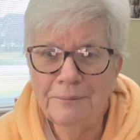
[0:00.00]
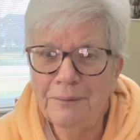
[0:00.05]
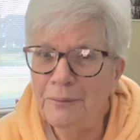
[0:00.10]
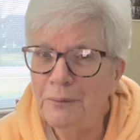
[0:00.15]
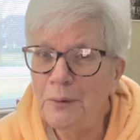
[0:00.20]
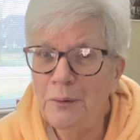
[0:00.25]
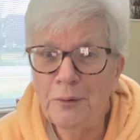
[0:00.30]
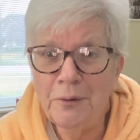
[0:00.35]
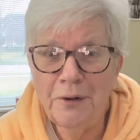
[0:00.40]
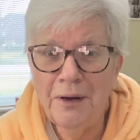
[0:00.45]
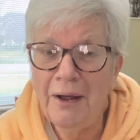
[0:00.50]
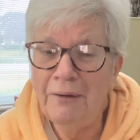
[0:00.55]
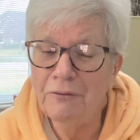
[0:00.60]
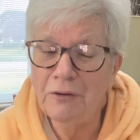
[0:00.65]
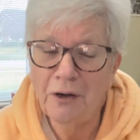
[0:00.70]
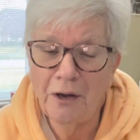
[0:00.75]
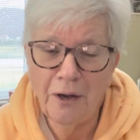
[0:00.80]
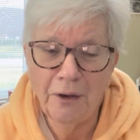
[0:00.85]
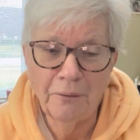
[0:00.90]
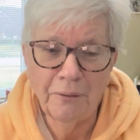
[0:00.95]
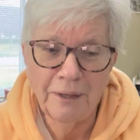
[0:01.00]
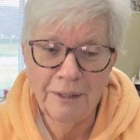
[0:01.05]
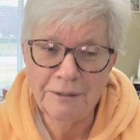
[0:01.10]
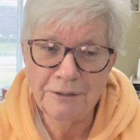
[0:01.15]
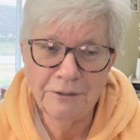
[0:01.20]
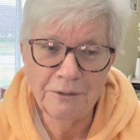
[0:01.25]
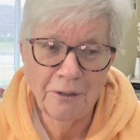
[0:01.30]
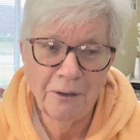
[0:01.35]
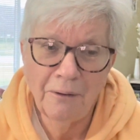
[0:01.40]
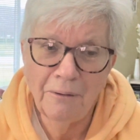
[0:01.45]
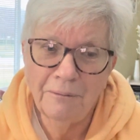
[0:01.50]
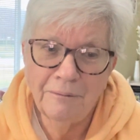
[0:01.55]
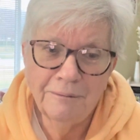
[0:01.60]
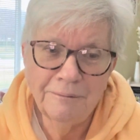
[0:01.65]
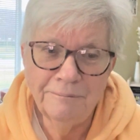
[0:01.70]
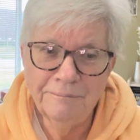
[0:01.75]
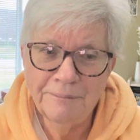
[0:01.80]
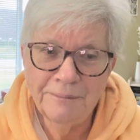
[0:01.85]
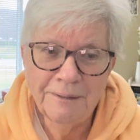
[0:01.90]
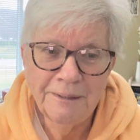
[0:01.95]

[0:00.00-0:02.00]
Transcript: We were never hungry. So,